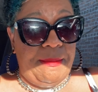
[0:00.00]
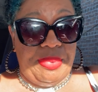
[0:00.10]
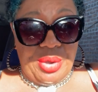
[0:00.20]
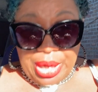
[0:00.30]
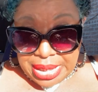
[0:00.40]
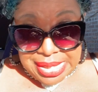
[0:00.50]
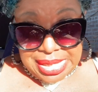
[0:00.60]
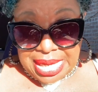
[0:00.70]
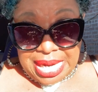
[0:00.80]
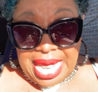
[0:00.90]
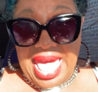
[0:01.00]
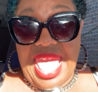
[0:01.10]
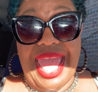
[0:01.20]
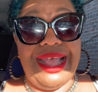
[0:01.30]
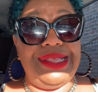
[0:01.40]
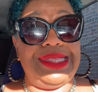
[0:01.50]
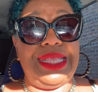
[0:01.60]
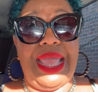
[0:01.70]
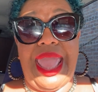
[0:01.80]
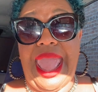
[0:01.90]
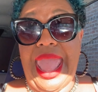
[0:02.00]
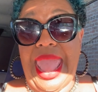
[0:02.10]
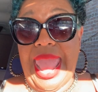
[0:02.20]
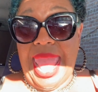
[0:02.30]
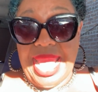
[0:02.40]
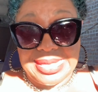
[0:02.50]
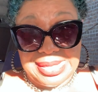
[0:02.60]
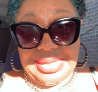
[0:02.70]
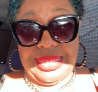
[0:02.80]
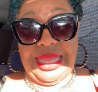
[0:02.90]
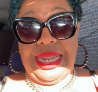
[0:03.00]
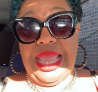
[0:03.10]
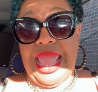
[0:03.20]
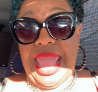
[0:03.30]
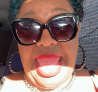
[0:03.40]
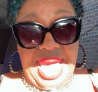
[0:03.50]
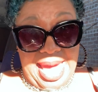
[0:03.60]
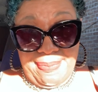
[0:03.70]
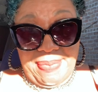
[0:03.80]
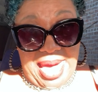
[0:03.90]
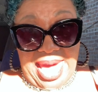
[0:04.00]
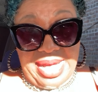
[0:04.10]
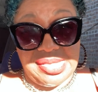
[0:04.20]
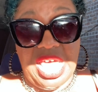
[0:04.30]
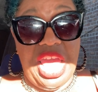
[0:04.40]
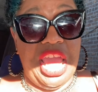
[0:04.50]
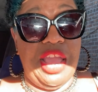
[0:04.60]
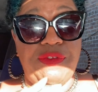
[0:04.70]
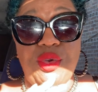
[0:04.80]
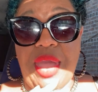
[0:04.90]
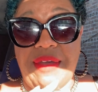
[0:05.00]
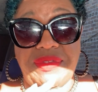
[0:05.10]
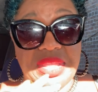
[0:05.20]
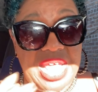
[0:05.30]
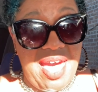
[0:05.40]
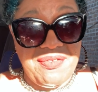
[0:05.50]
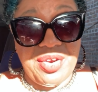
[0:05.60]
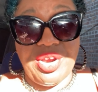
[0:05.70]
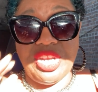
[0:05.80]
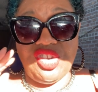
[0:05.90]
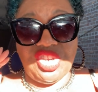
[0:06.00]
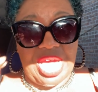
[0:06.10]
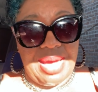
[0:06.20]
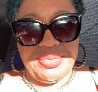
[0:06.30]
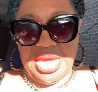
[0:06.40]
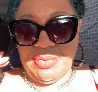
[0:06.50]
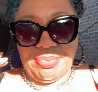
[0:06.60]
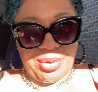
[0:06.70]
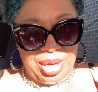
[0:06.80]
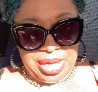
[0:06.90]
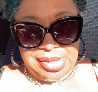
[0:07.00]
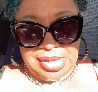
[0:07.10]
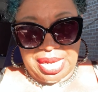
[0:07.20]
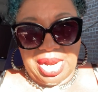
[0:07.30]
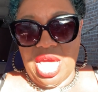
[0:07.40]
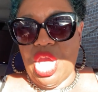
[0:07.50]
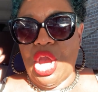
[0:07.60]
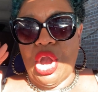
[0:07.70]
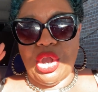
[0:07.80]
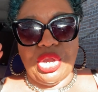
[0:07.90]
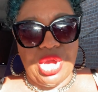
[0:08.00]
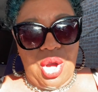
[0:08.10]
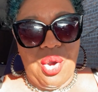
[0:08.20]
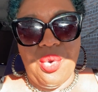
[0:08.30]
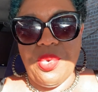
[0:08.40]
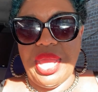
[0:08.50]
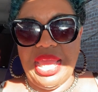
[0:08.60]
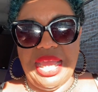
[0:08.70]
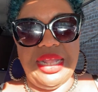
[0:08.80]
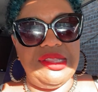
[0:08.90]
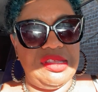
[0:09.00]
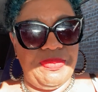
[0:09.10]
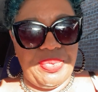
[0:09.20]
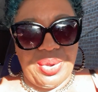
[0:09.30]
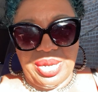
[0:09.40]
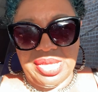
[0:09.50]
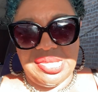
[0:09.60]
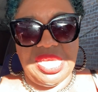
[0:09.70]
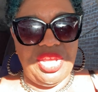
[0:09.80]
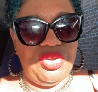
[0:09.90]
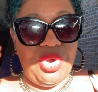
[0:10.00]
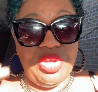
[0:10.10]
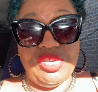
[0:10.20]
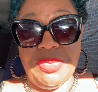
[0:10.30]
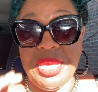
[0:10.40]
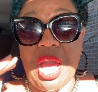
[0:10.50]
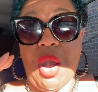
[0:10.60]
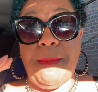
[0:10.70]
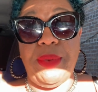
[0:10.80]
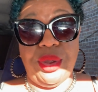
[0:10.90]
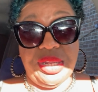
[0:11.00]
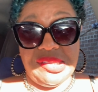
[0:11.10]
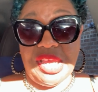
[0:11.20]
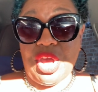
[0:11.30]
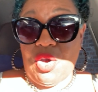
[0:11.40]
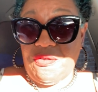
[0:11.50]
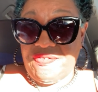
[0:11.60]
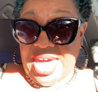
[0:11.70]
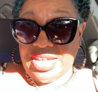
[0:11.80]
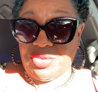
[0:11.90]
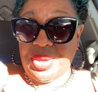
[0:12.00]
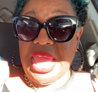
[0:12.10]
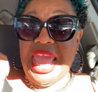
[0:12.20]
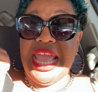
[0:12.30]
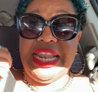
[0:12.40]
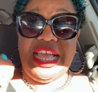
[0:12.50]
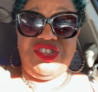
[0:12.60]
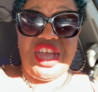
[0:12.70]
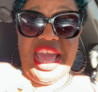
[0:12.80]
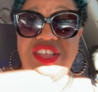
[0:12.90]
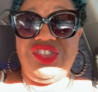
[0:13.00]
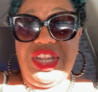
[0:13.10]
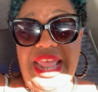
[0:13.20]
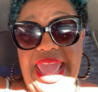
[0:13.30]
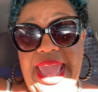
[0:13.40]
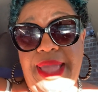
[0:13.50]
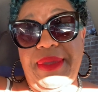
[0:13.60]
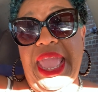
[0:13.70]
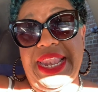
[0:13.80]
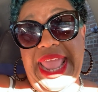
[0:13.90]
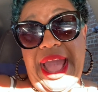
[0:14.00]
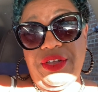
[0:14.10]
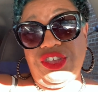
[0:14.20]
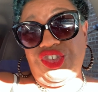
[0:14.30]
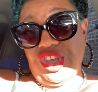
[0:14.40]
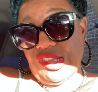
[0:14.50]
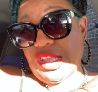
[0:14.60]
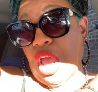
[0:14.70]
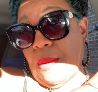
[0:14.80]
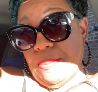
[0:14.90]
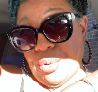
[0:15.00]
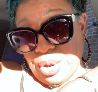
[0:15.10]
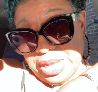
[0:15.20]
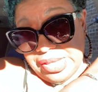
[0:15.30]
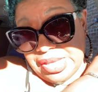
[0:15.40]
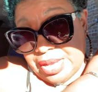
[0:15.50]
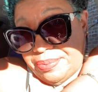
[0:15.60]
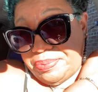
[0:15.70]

Burlington has excellent handbags. If you have never shopped in Burlington, go into Burlington. You know it used to be called Burlington Coat Factory. They changed the name and now it's just Burlington.